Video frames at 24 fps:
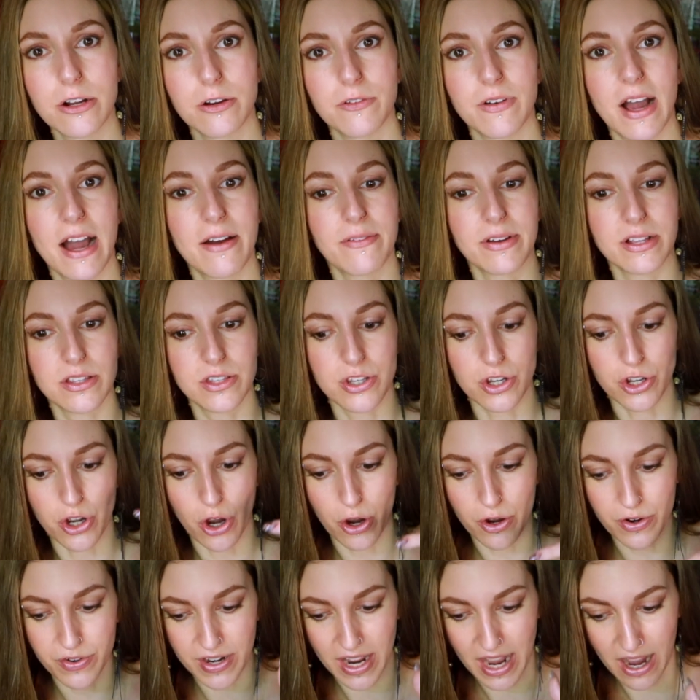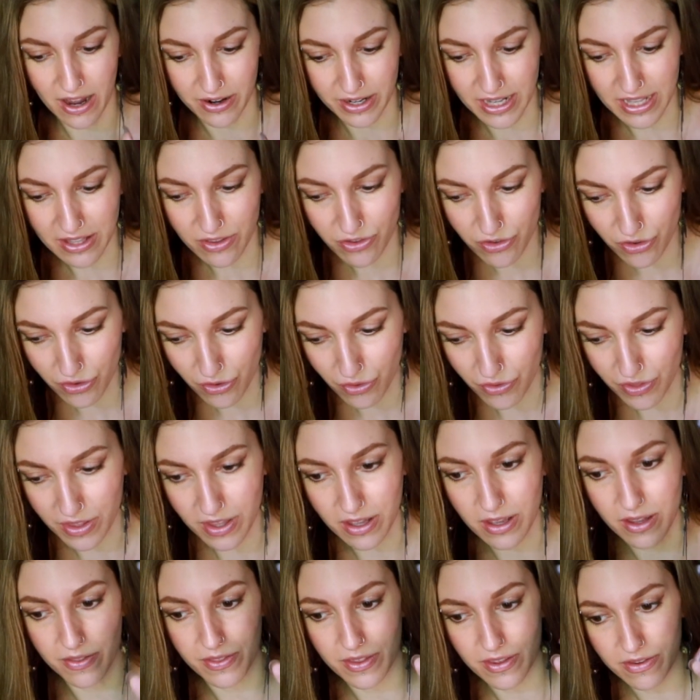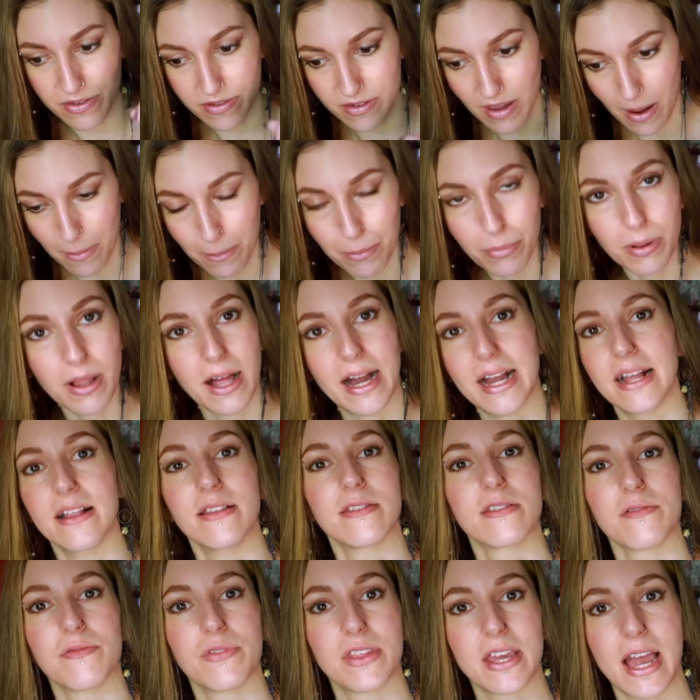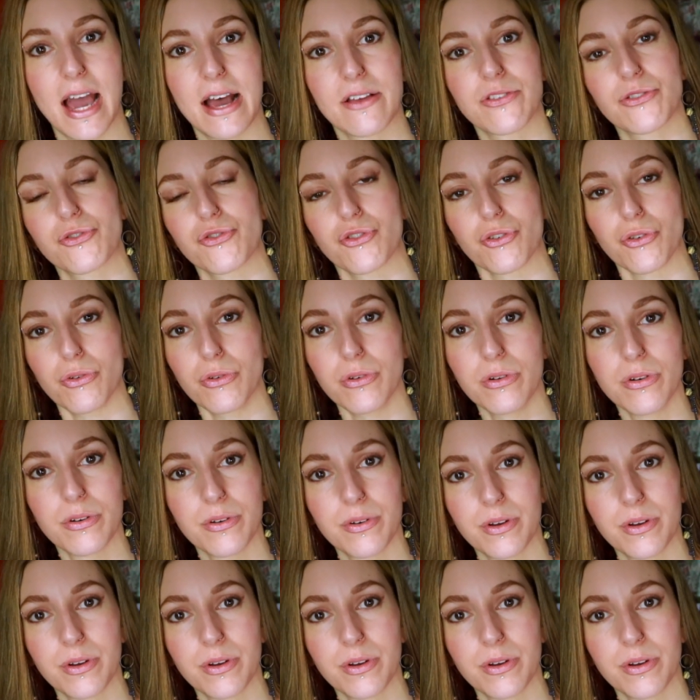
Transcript: Of having to go down into the subplanes of the astral.